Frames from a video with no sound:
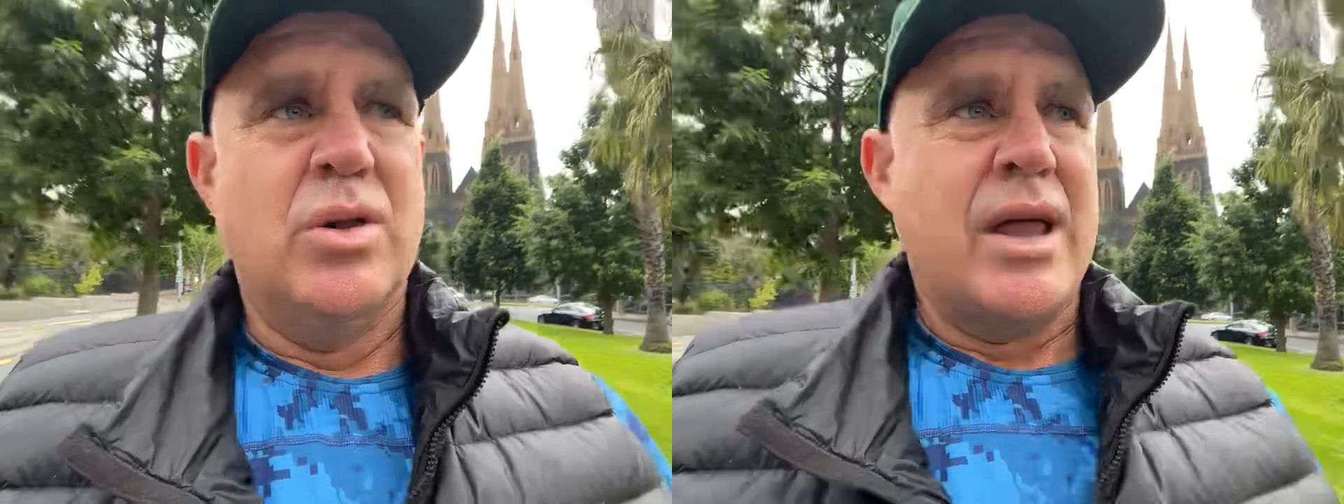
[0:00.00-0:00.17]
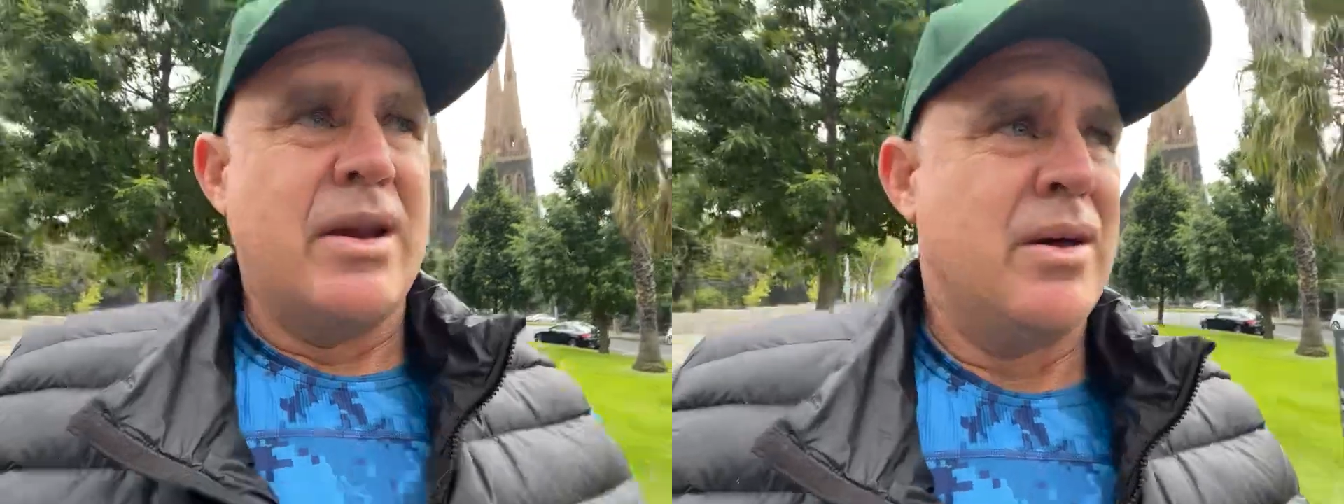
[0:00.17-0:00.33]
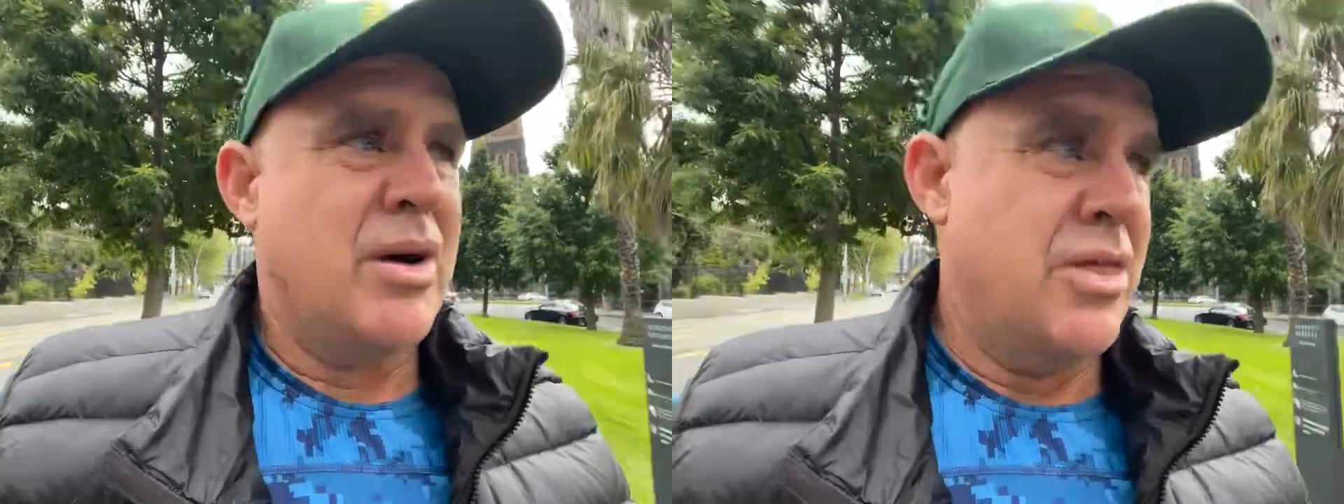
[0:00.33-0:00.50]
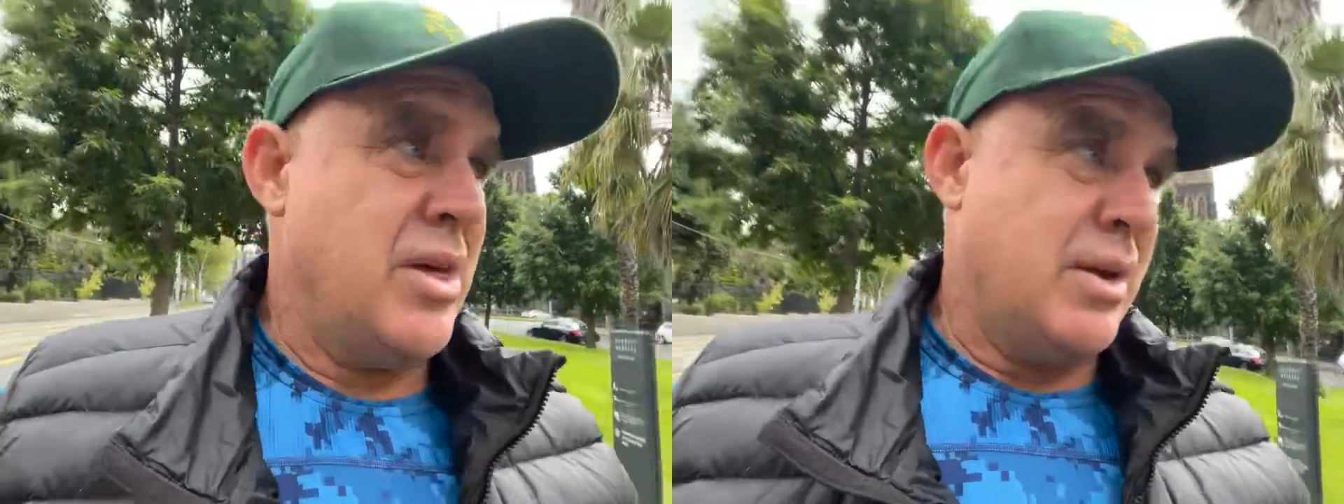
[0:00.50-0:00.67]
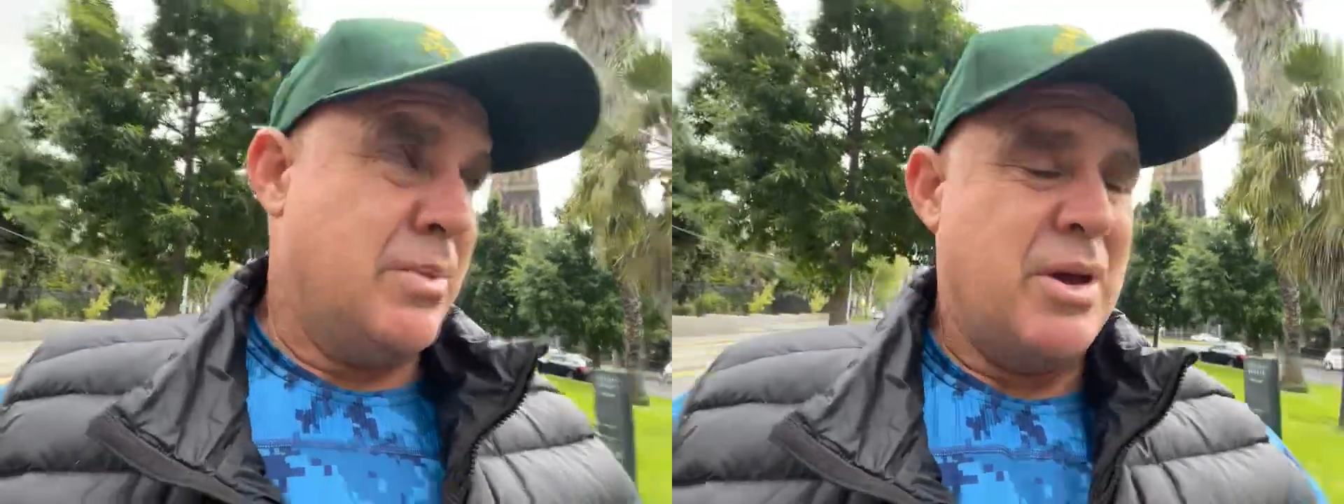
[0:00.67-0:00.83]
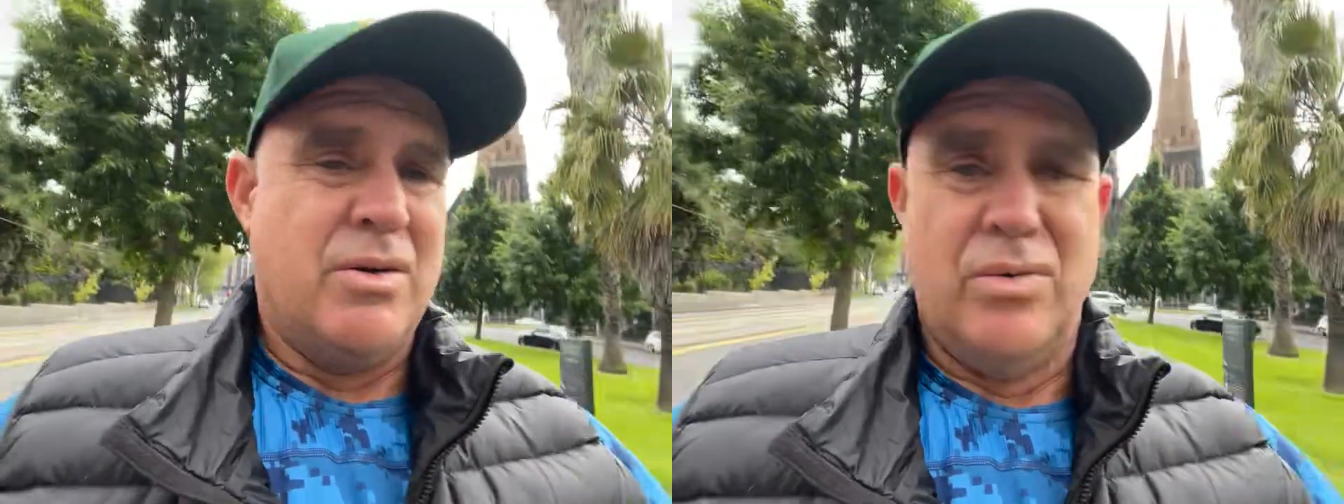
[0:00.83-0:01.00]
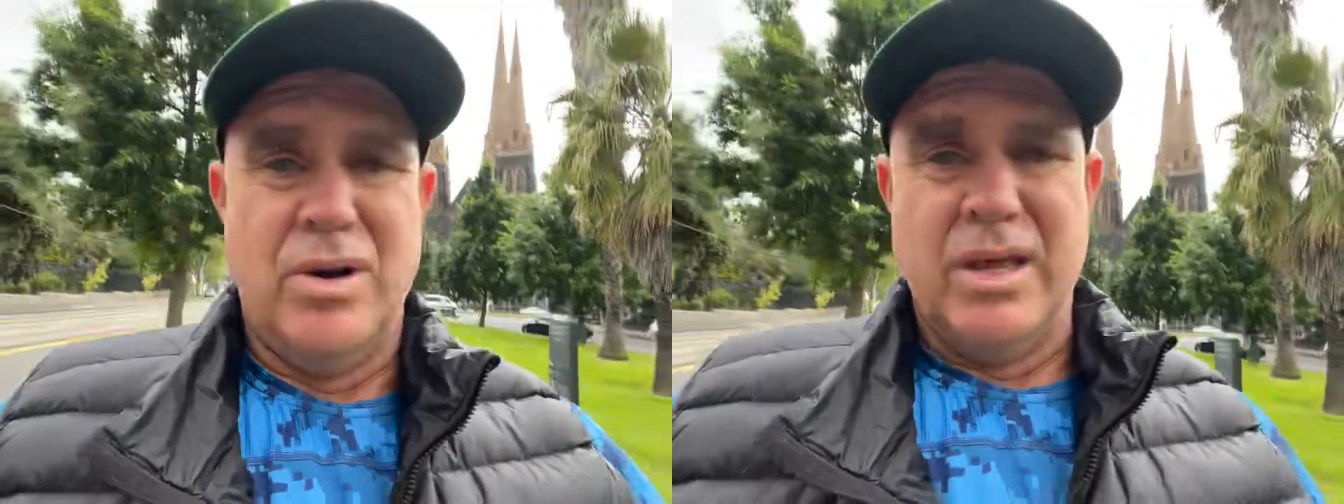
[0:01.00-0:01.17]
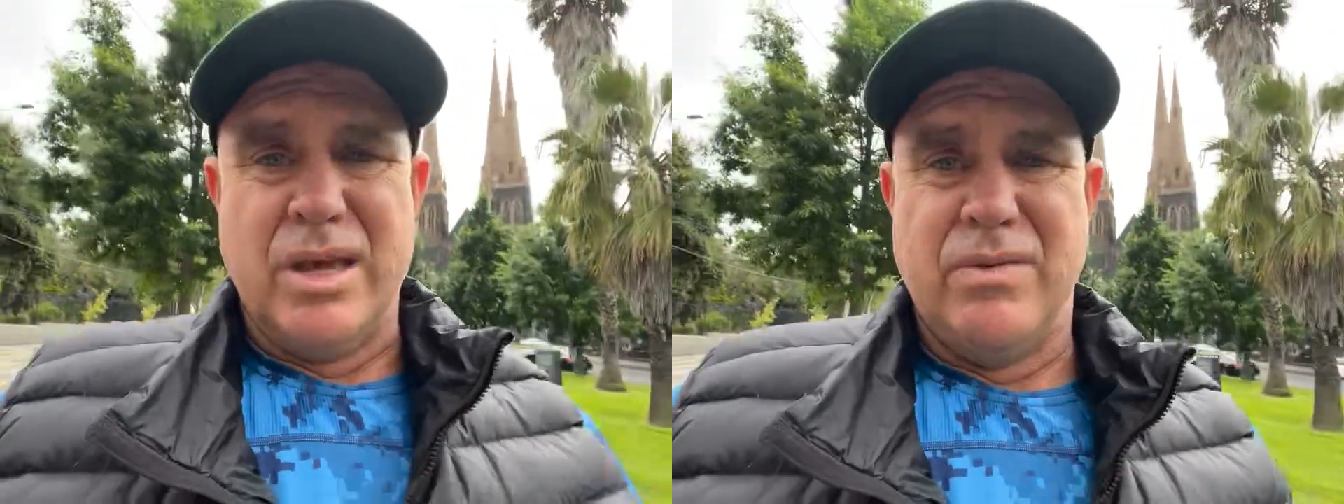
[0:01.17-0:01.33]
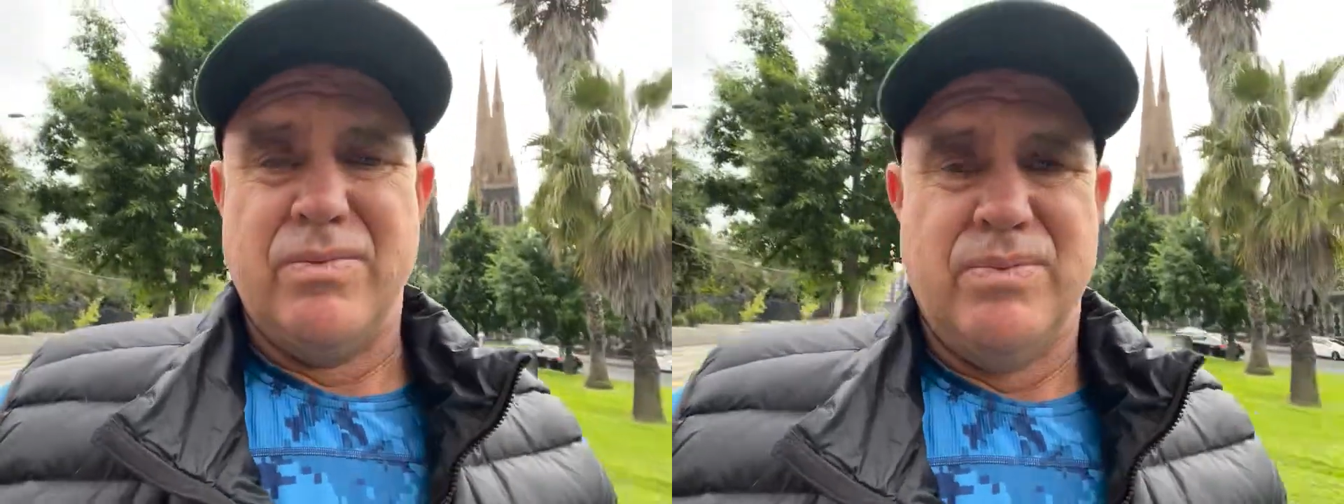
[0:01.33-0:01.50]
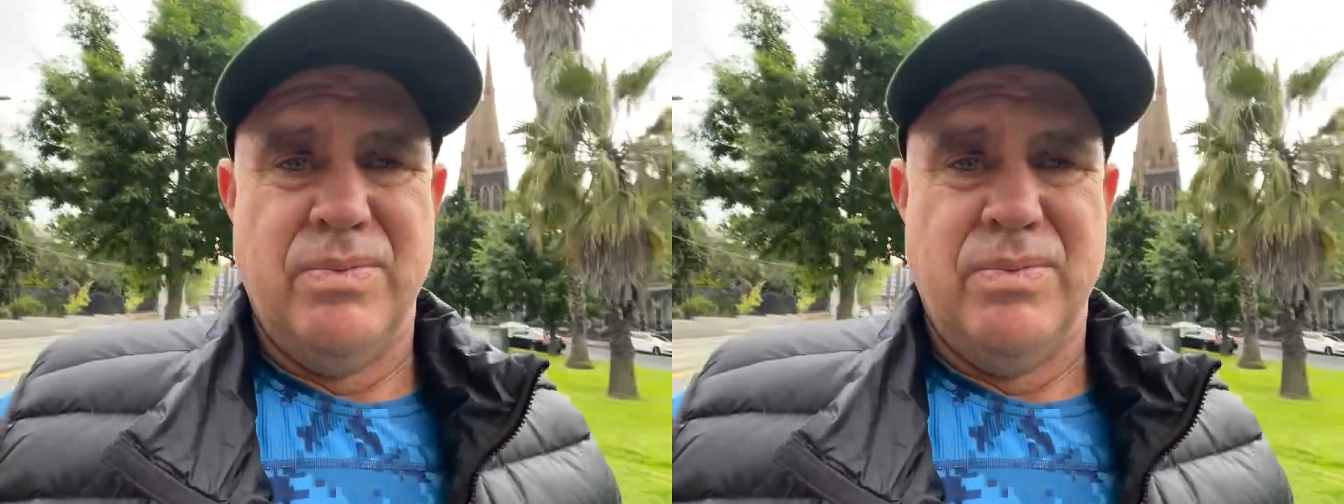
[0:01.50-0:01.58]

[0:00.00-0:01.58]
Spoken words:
I think it'll be a really